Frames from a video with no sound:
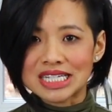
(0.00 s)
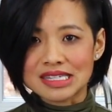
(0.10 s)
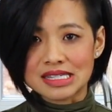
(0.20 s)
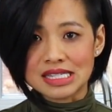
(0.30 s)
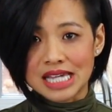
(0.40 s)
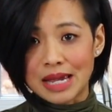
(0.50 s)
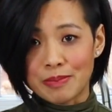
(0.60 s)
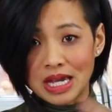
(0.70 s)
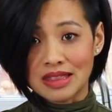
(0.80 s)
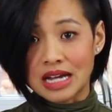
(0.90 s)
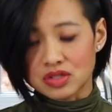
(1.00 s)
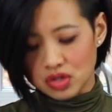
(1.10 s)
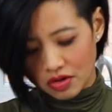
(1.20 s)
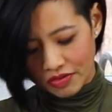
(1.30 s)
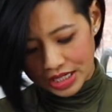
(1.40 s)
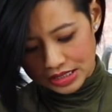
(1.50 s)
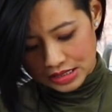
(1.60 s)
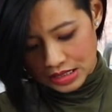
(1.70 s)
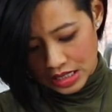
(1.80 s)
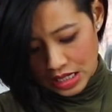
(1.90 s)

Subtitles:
is escaping that surface.